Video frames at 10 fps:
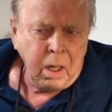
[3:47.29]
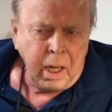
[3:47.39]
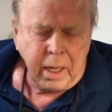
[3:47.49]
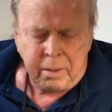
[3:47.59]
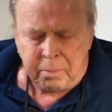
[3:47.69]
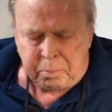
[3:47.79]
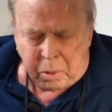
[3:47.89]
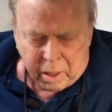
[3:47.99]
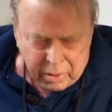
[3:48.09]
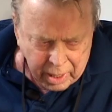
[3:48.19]
And
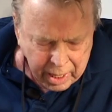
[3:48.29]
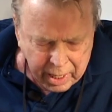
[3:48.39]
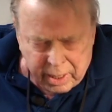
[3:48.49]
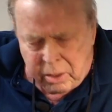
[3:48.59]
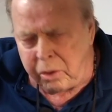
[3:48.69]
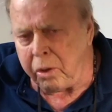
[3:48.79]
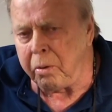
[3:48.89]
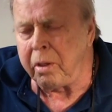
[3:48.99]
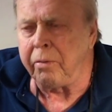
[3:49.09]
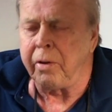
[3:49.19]
part of that had to do
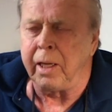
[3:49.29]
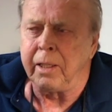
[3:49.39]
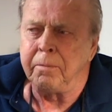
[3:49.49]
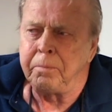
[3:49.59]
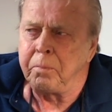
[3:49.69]
with the fact that,